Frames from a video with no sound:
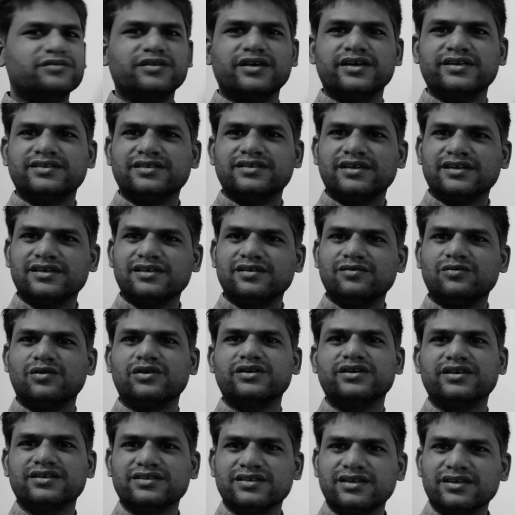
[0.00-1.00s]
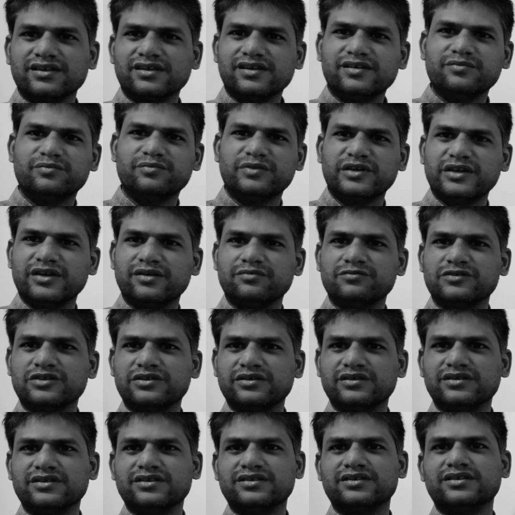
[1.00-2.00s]
exactly what exactly
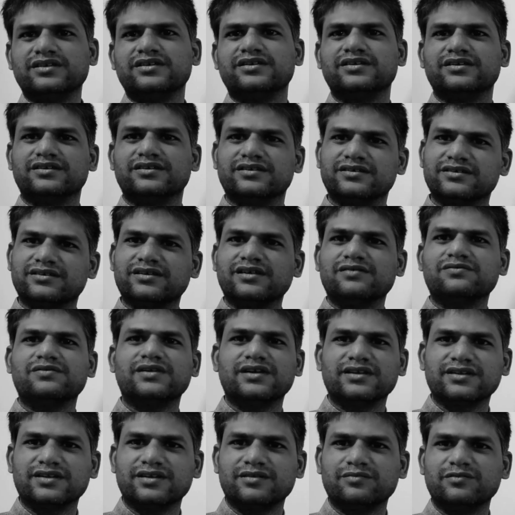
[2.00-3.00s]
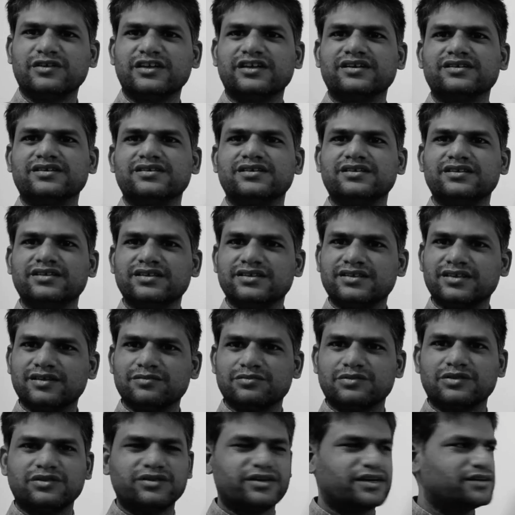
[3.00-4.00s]
preemption is and stuff like that, whereas in this
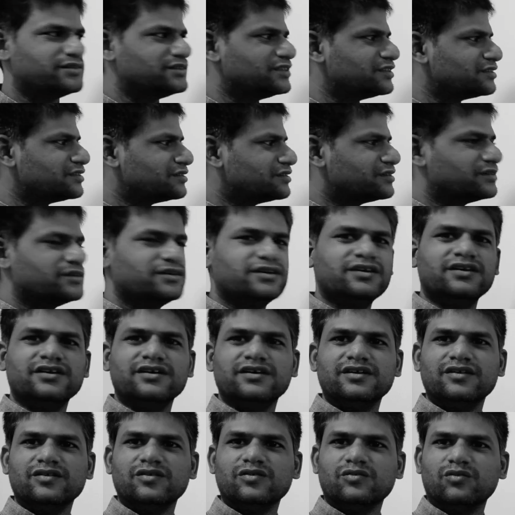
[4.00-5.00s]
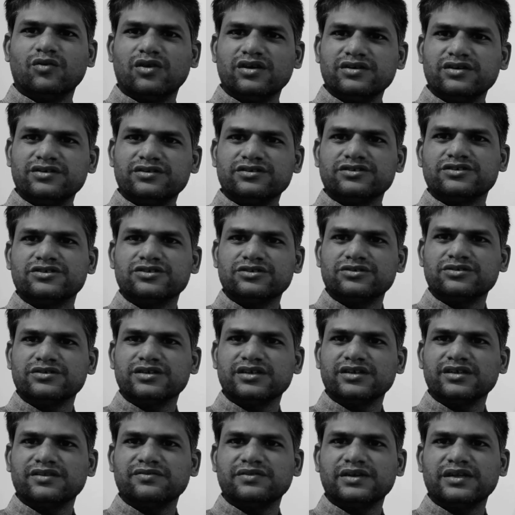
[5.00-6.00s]
episode I just want to shoot
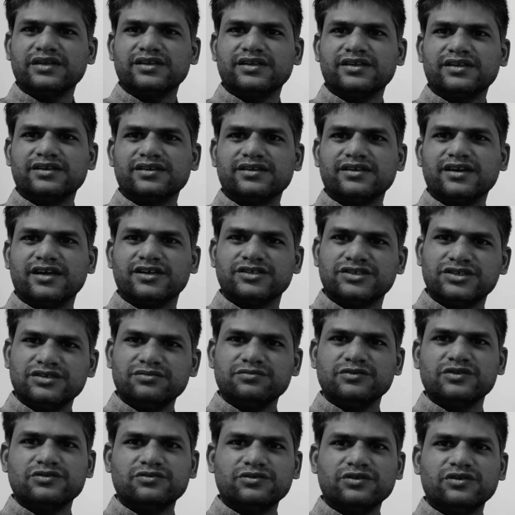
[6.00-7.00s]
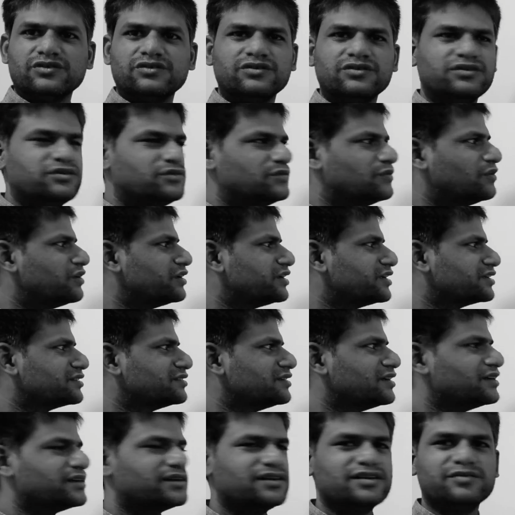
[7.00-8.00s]
in a way that assume you know what
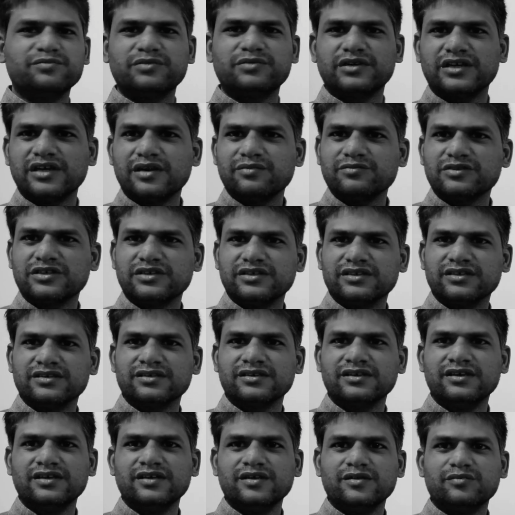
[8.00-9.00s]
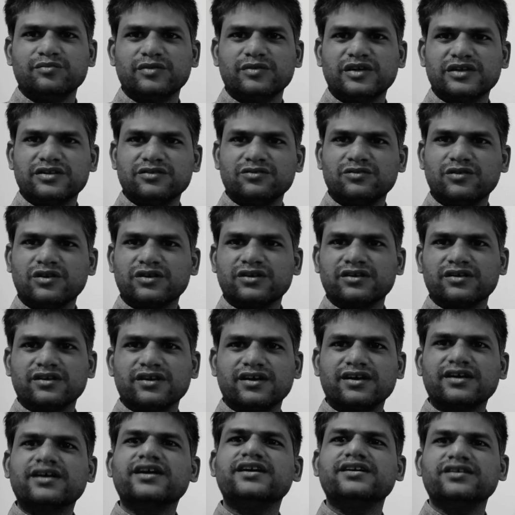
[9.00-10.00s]
exactly preemption is, but you
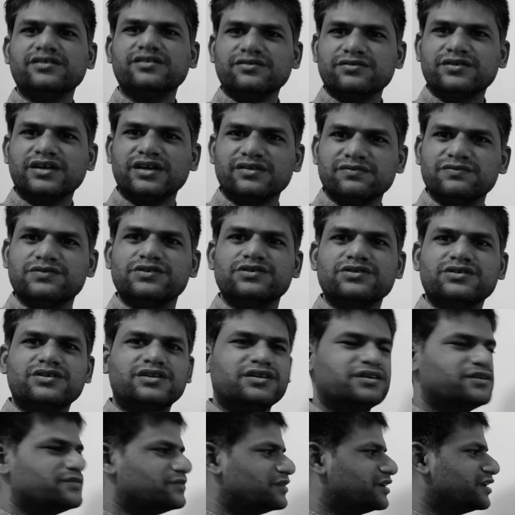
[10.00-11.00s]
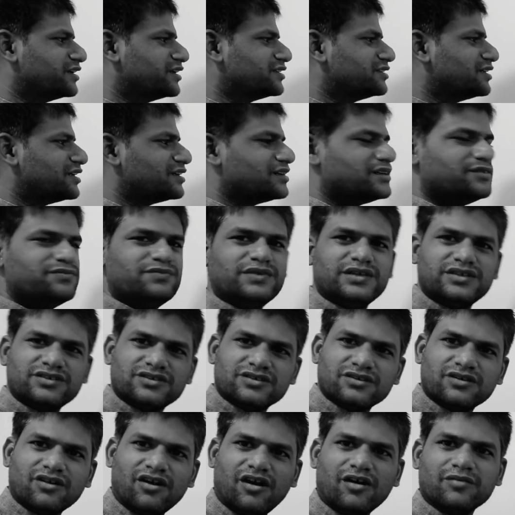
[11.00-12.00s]
are kind of confused exactly
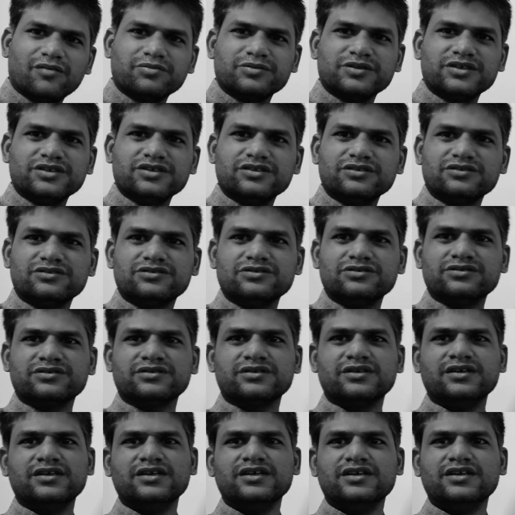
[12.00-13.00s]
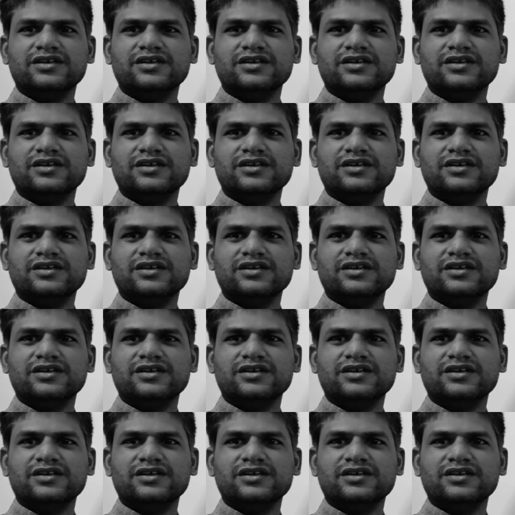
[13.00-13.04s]
which option to choose.